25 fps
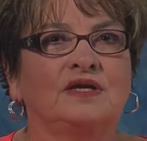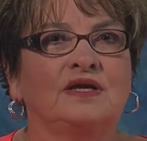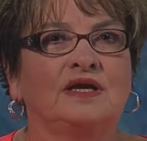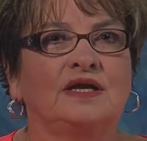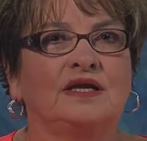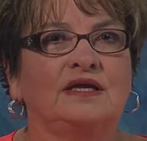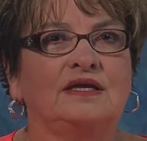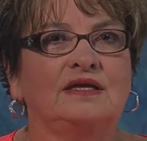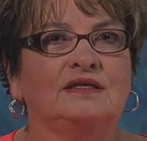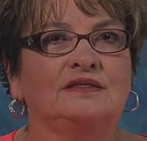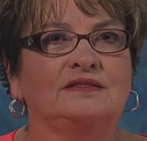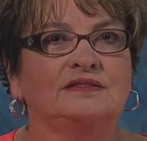
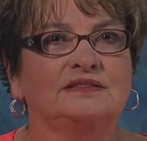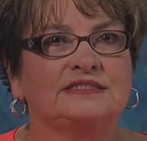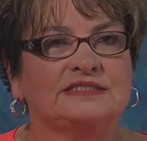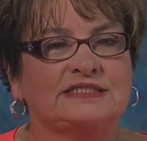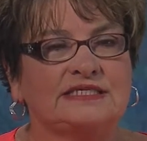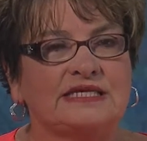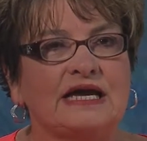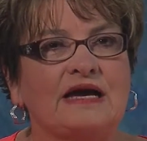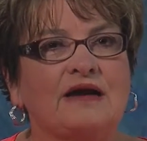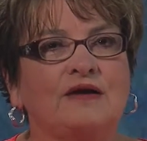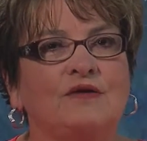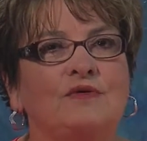and
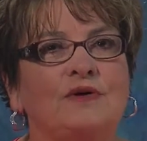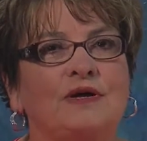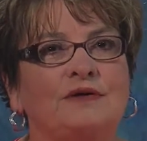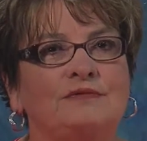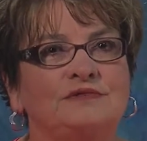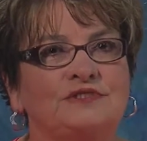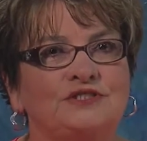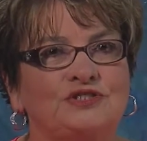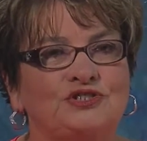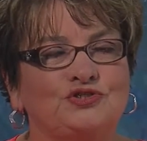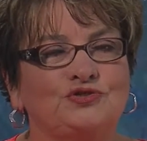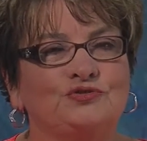see how I
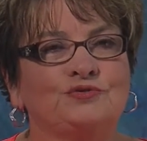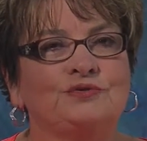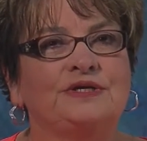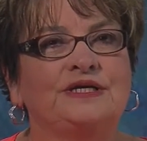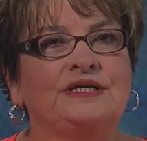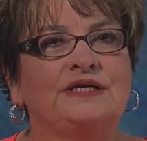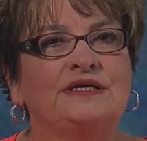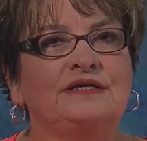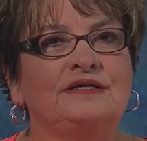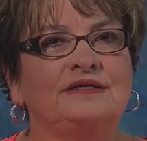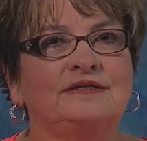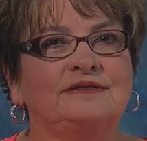was
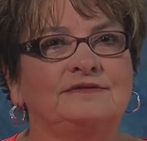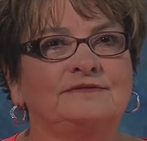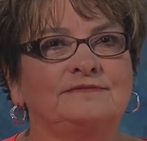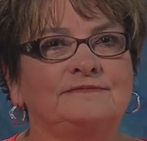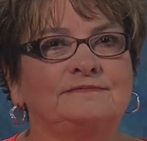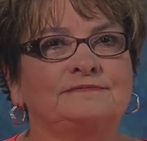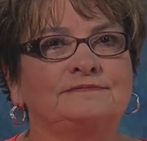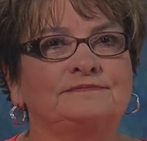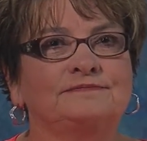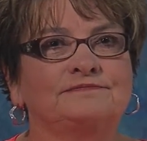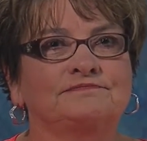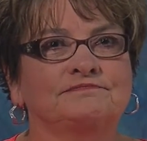doing, and
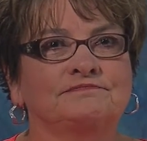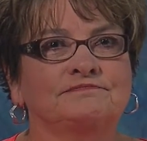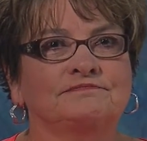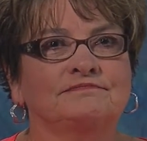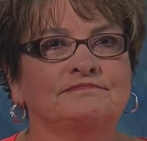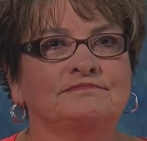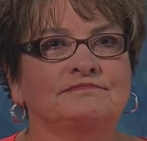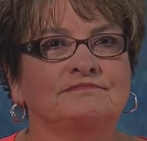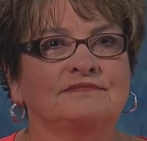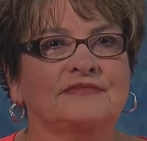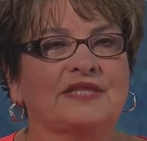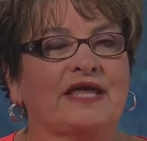
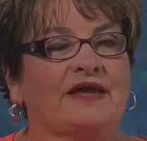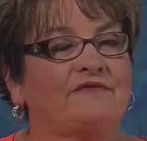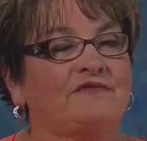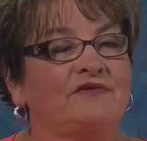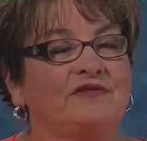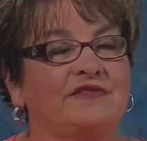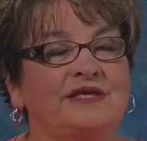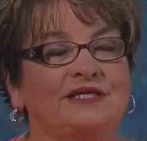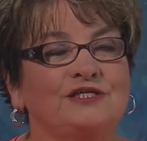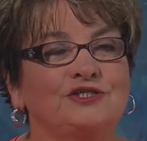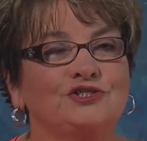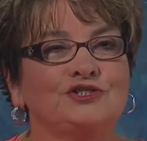
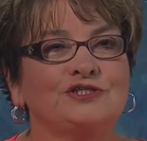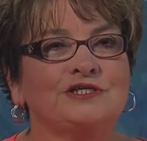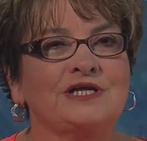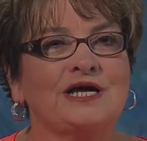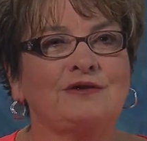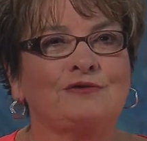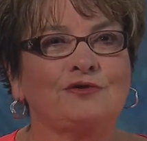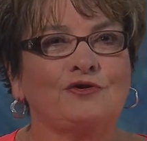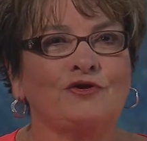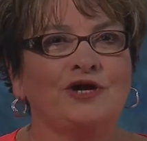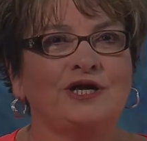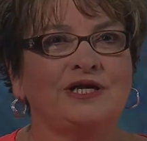everything turned
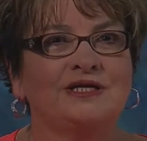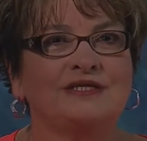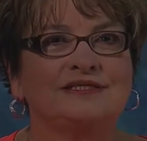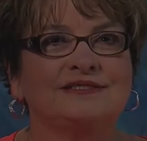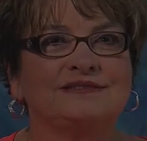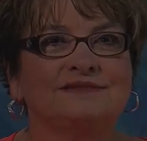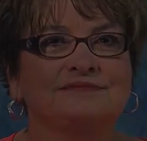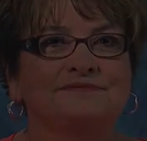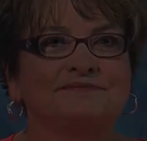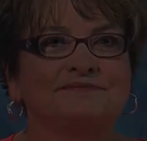out great.